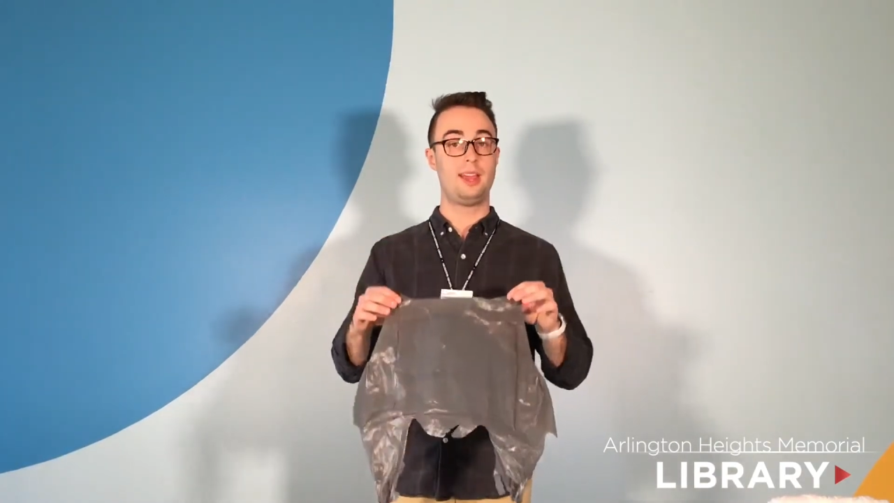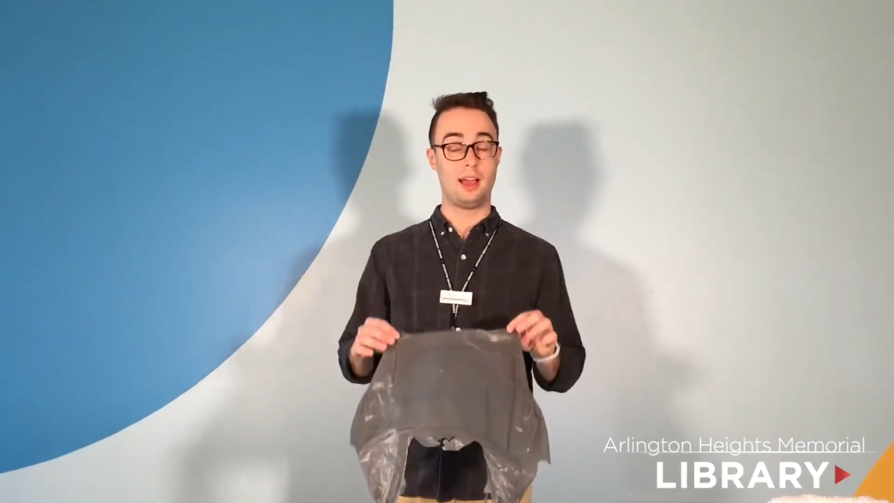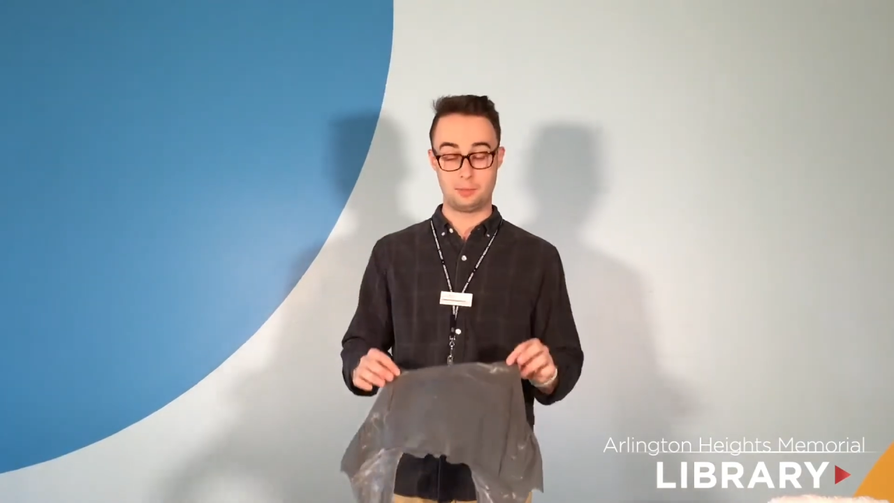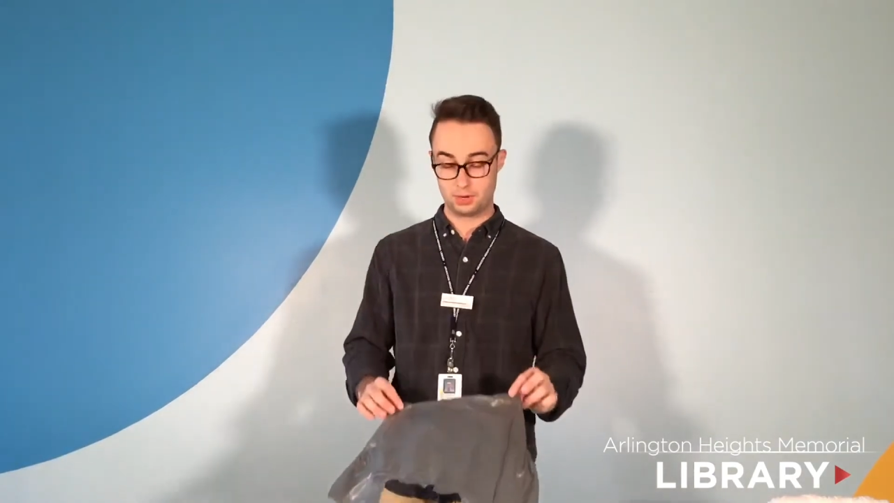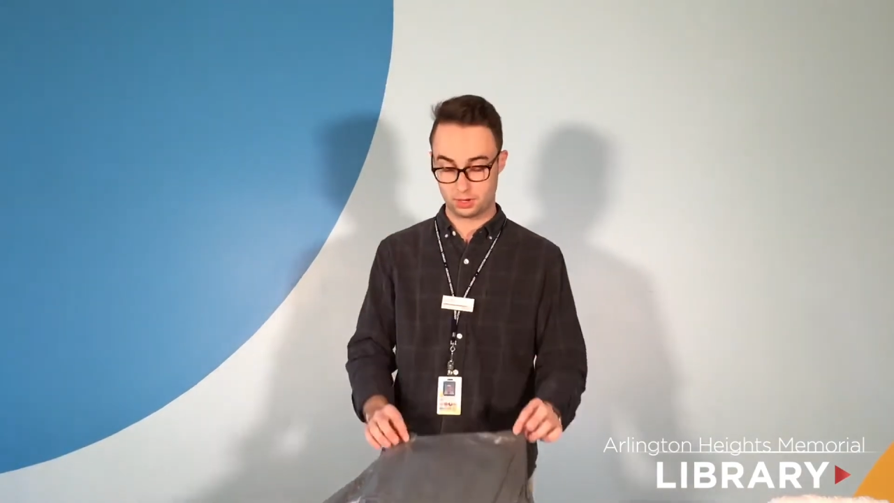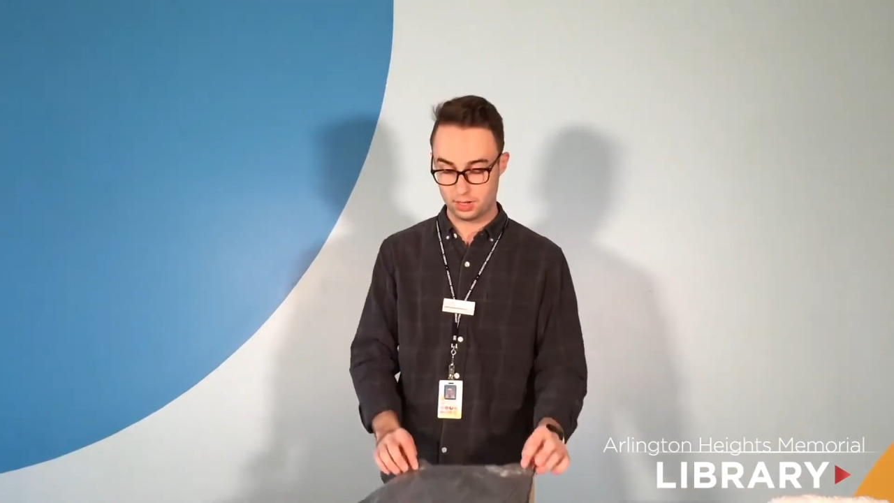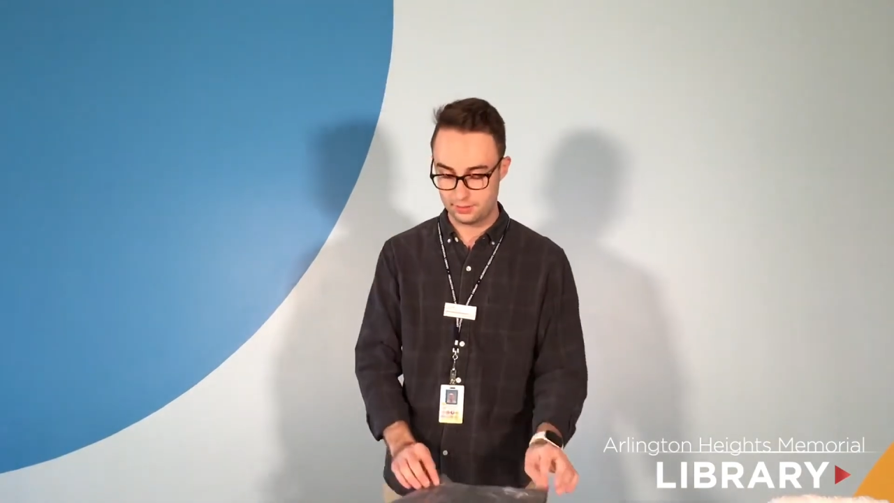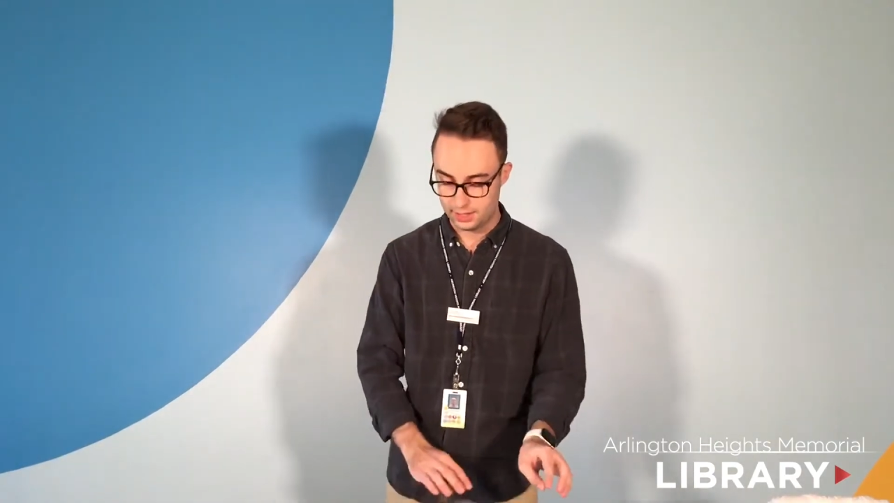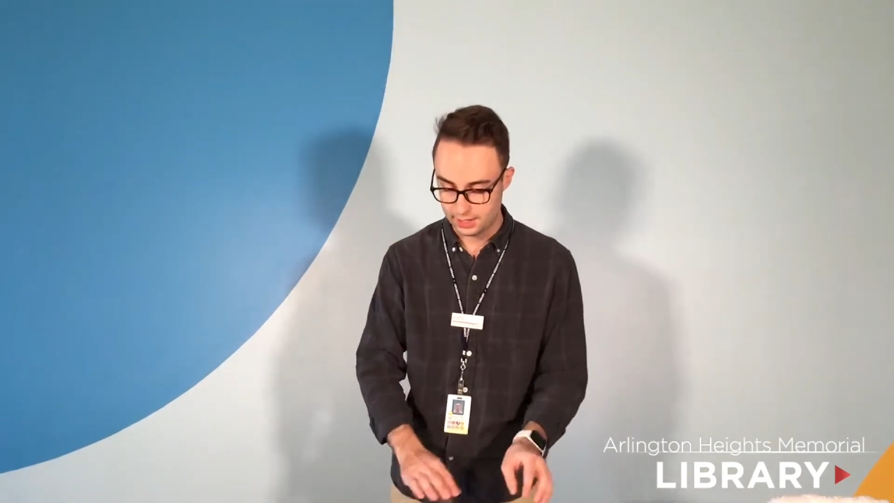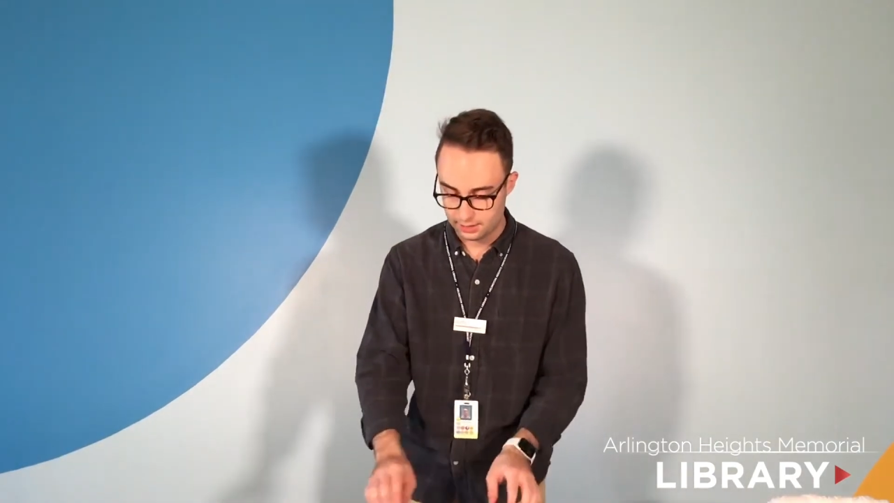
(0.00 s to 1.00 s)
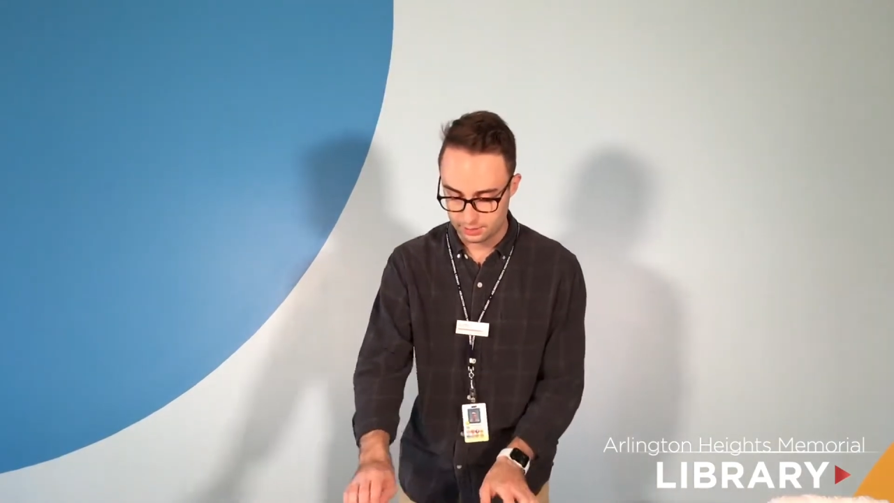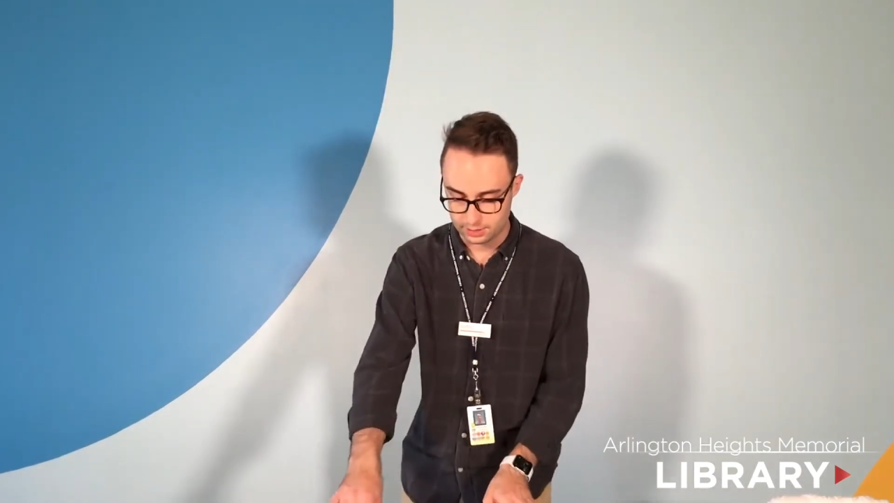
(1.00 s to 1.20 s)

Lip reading: I'm going to cut that out now.